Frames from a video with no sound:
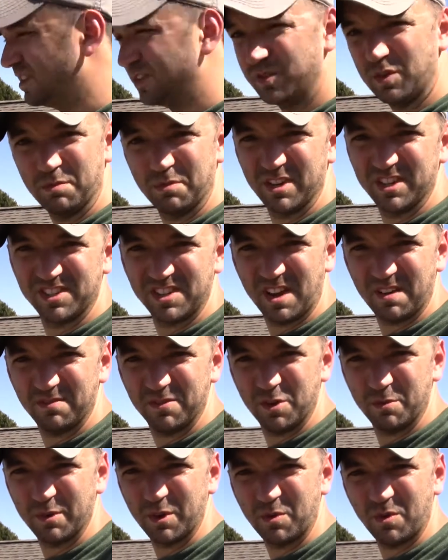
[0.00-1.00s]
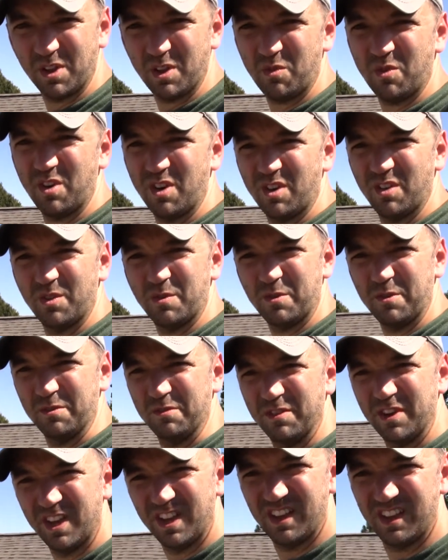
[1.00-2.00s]
So I'm going to stop filming while I walk on the
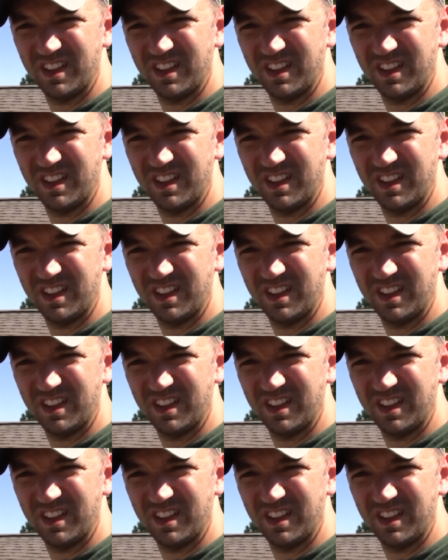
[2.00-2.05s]
roof.